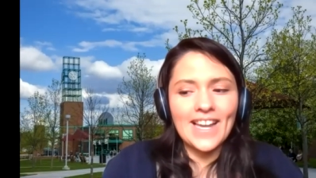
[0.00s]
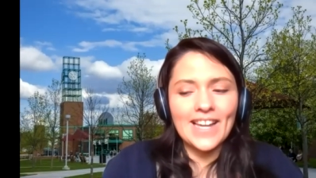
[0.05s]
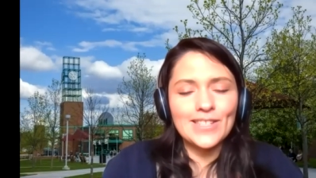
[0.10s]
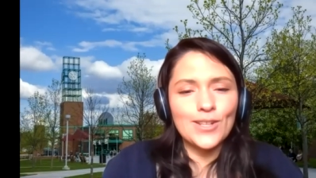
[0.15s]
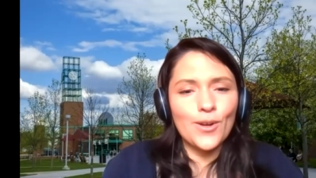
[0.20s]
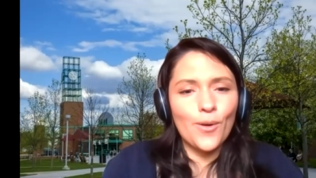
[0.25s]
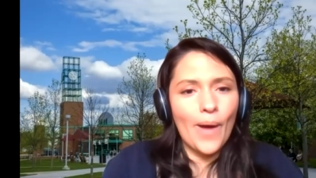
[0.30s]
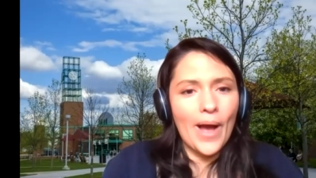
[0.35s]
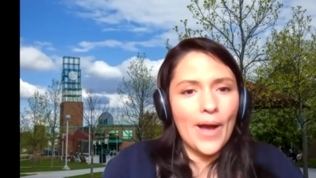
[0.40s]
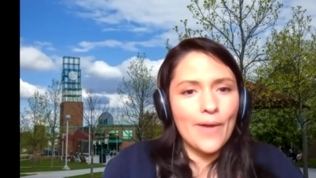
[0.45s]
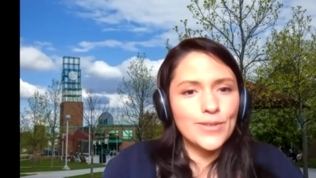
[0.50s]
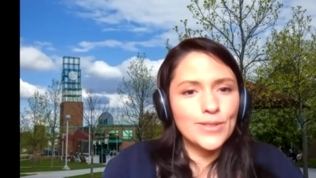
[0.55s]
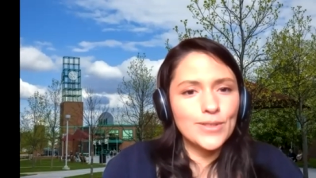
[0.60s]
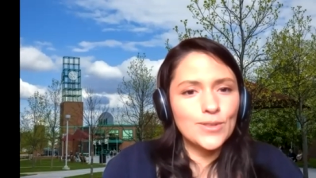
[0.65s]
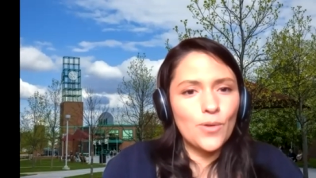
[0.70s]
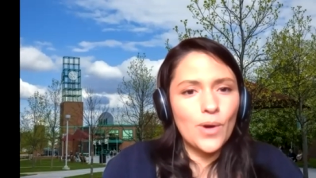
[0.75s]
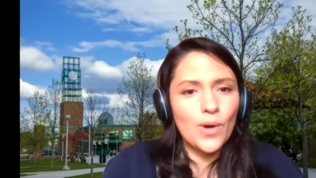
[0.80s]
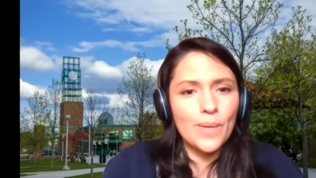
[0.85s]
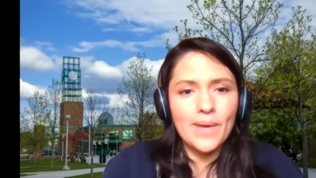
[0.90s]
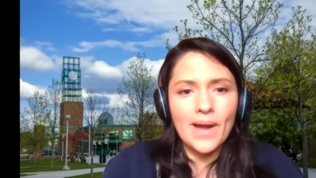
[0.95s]
I don't have a
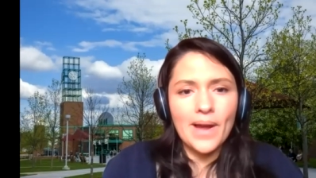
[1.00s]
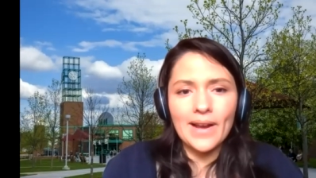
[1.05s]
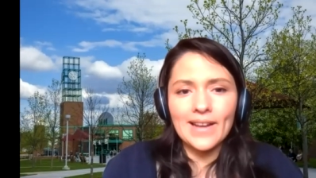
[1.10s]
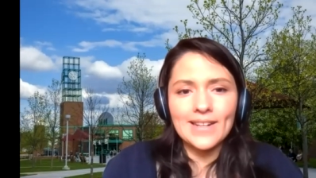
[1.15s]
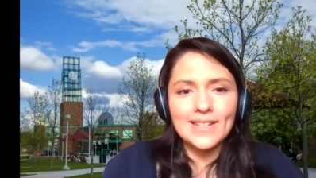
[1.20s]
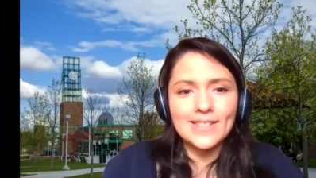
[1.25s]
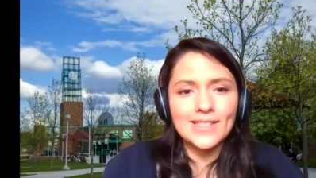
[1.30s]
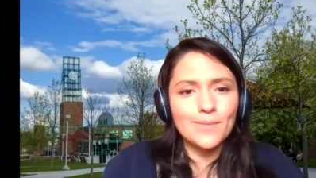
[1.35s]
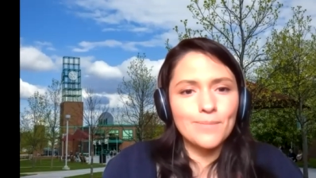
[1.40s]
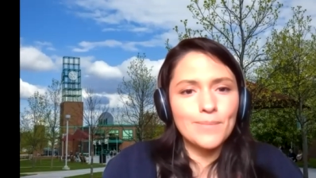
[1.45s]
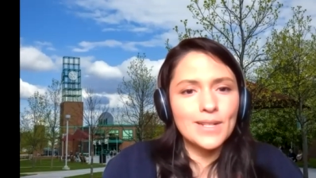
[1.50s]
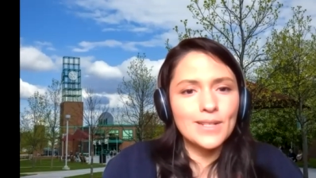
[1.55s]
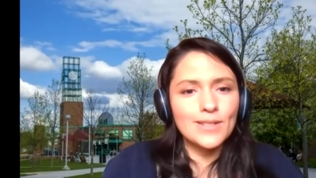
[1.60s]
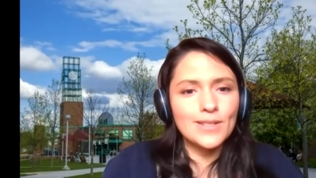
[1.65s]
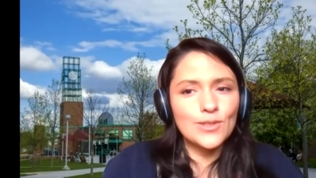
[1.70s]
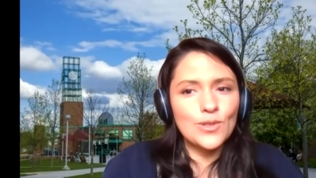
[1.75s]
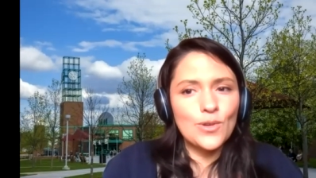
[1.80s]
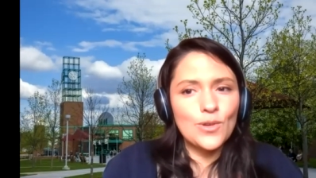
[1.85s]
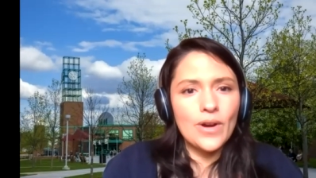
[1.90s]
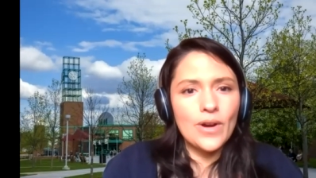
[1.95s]
score. I'm not going to submit
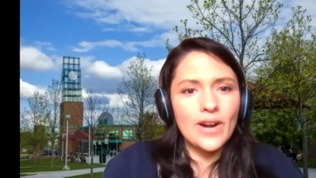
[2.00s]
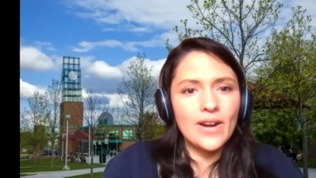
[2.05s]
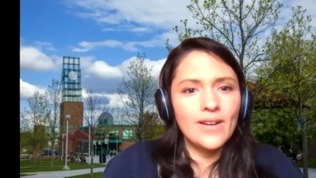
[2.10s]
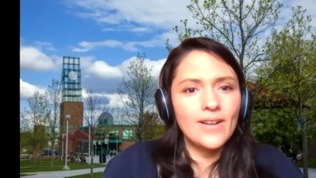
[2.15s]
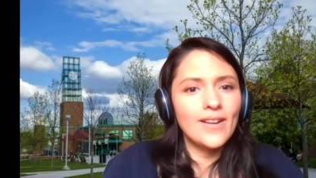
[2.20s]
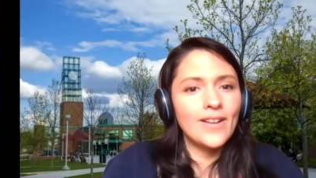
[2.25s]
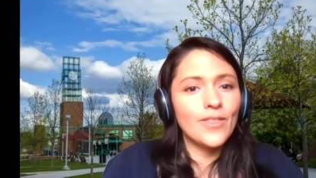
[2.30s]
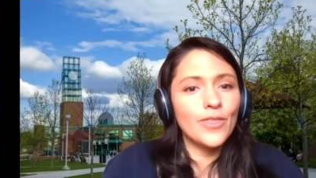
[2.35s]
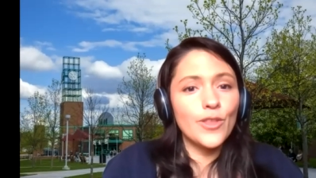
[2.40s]
a score.